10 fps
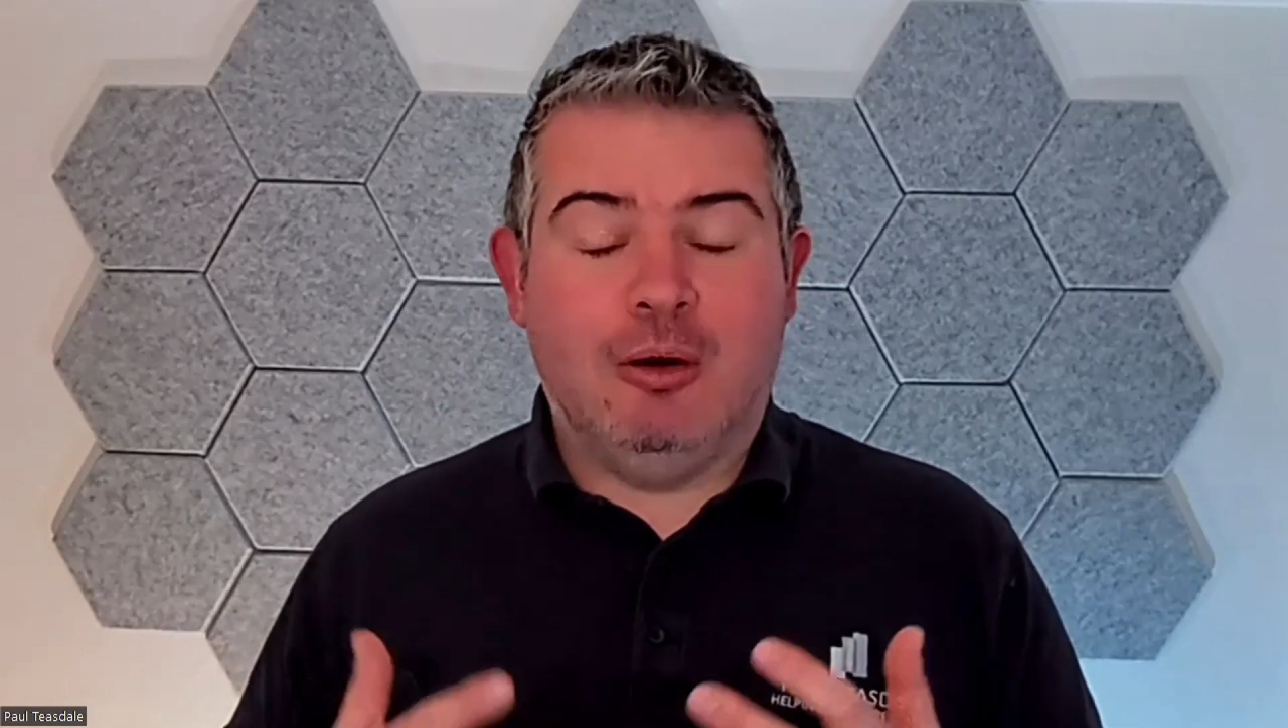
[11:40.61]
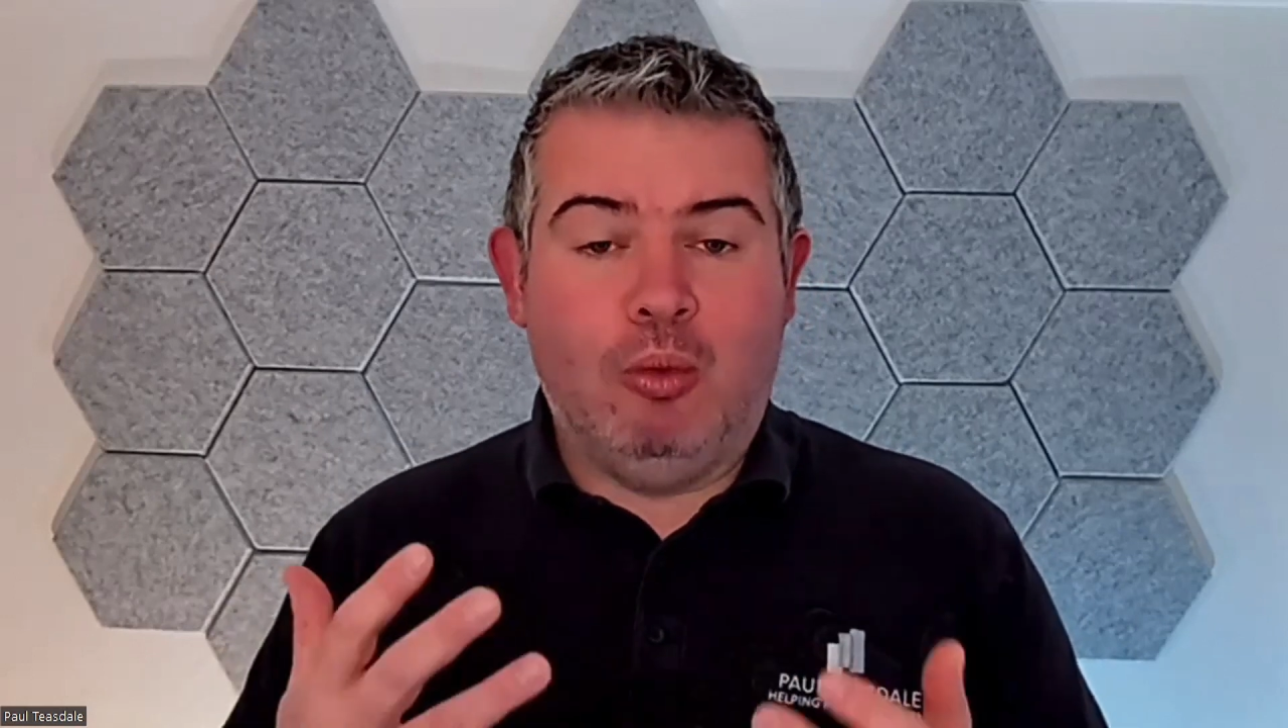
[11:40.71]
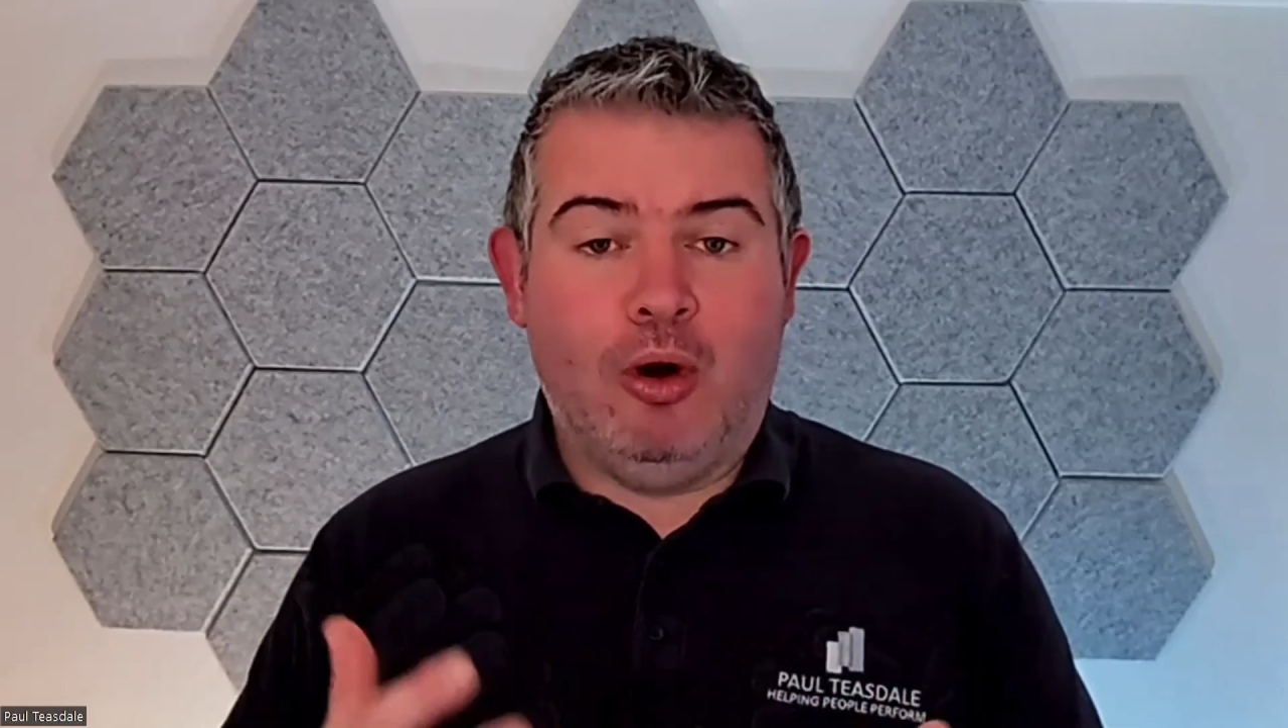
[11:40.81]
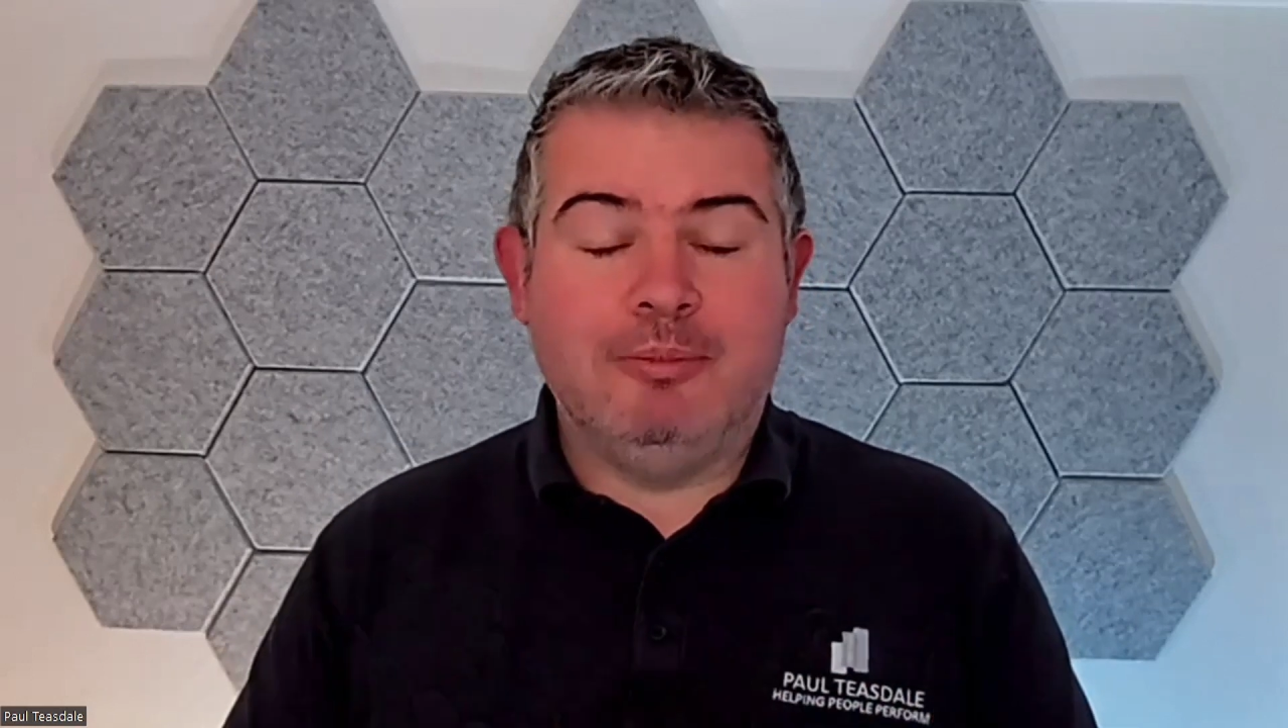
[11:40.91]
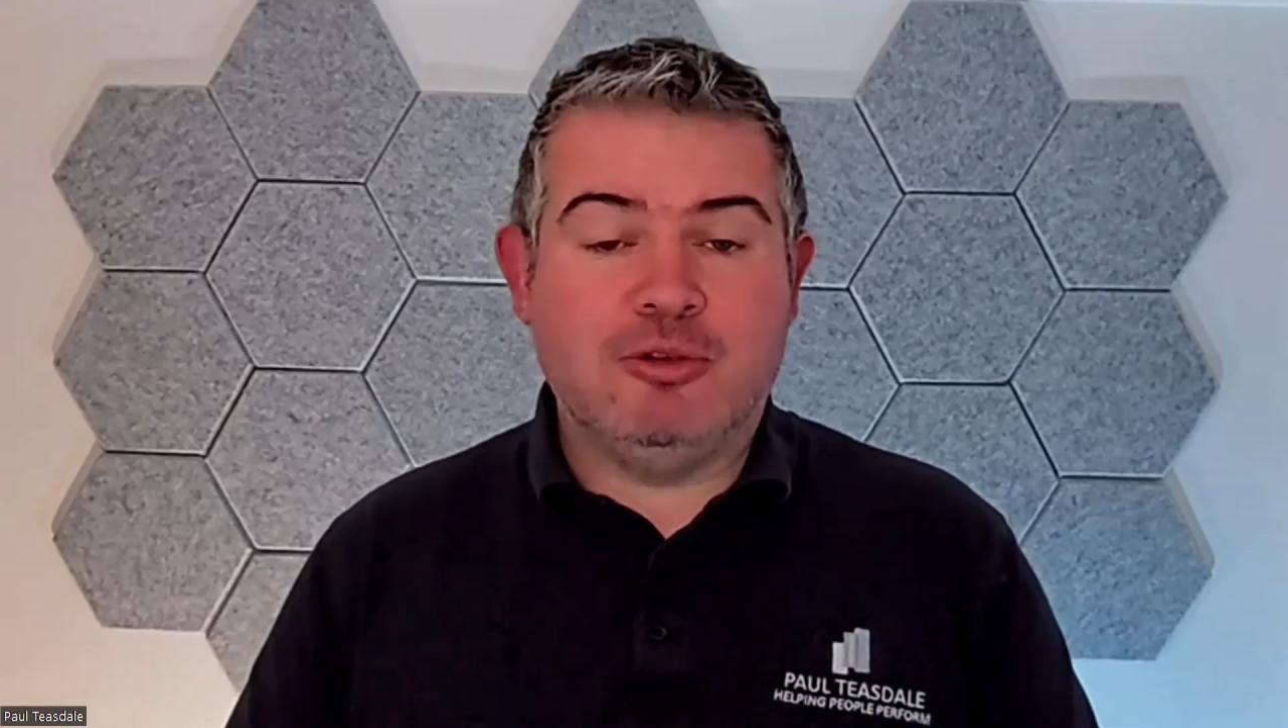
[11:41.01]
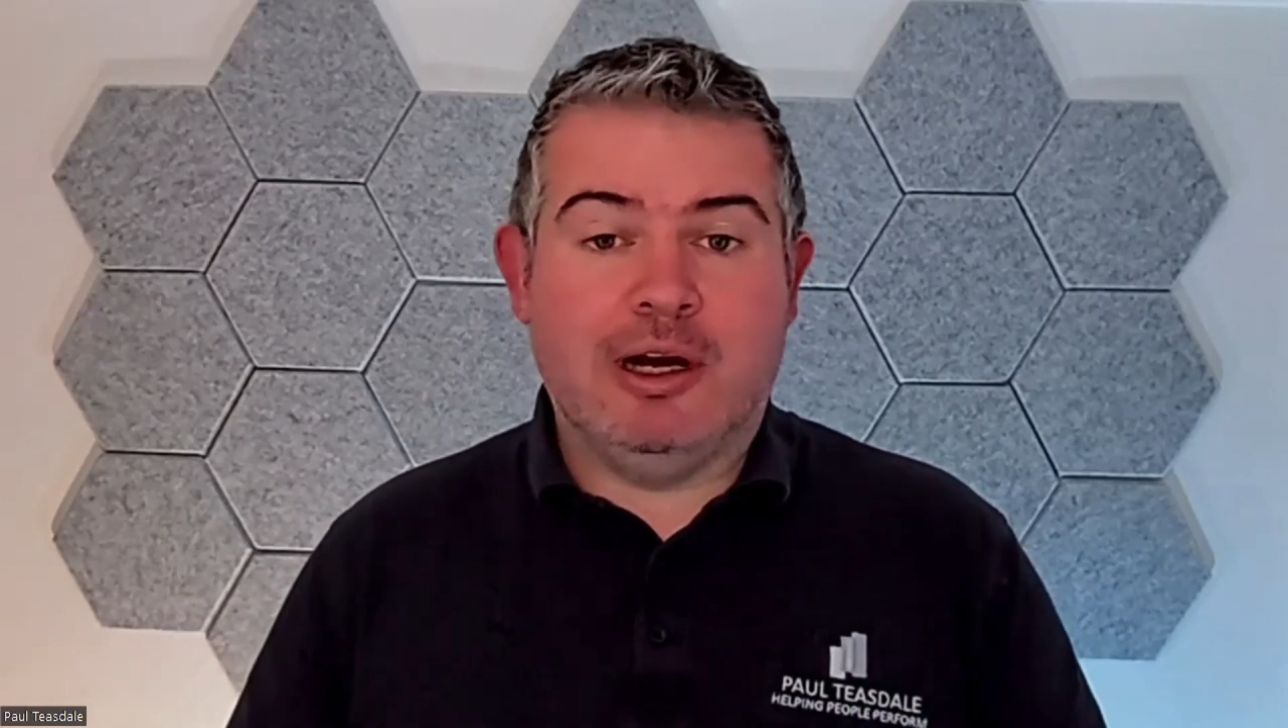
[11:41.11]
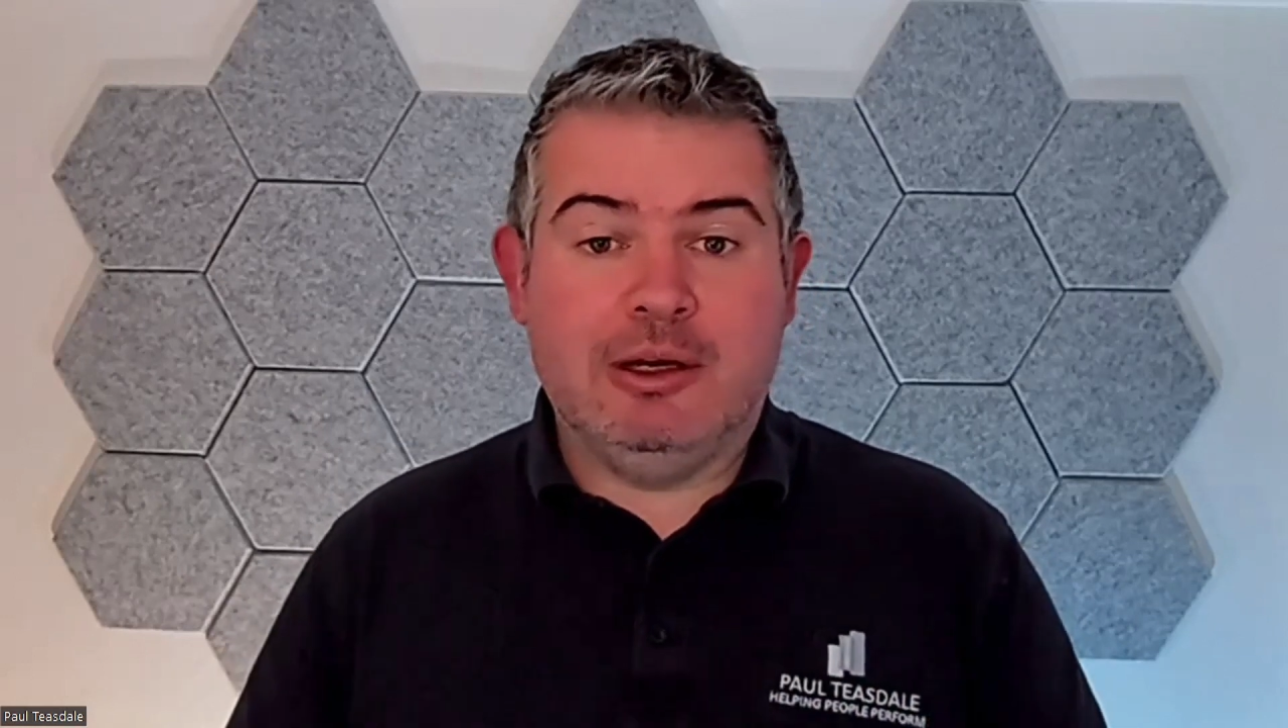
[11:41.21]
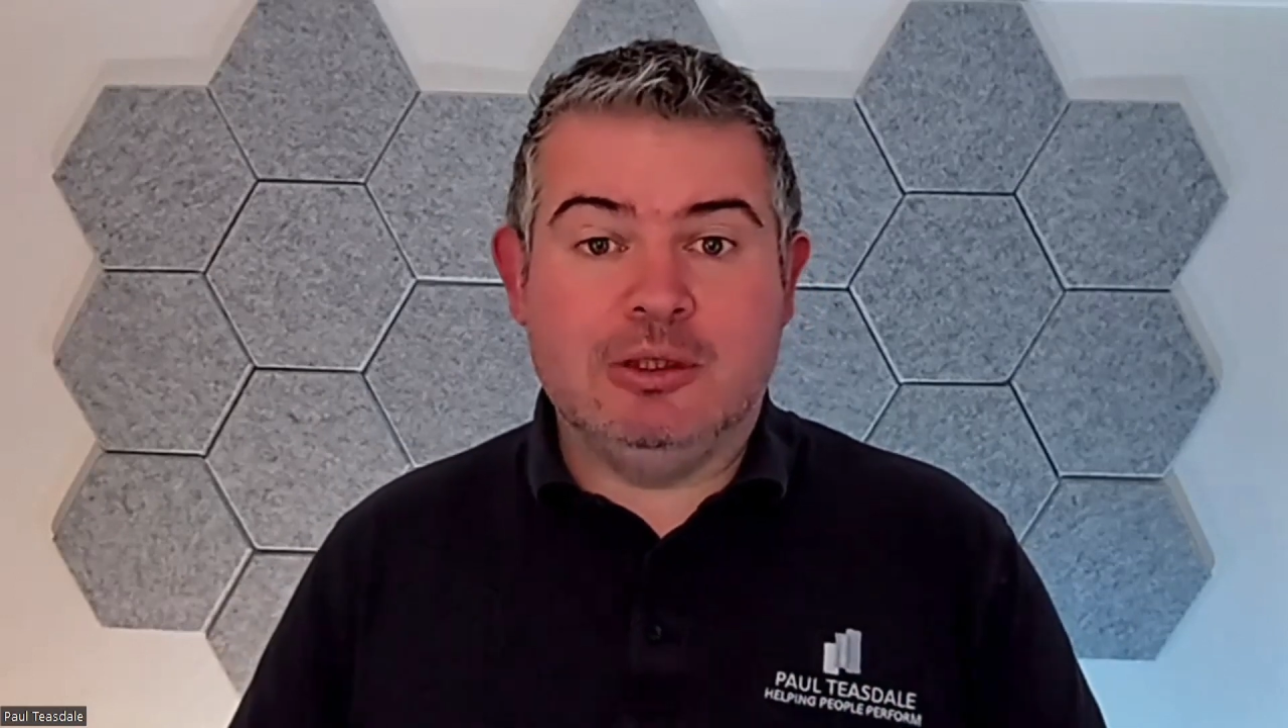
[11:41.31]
on what I'm trying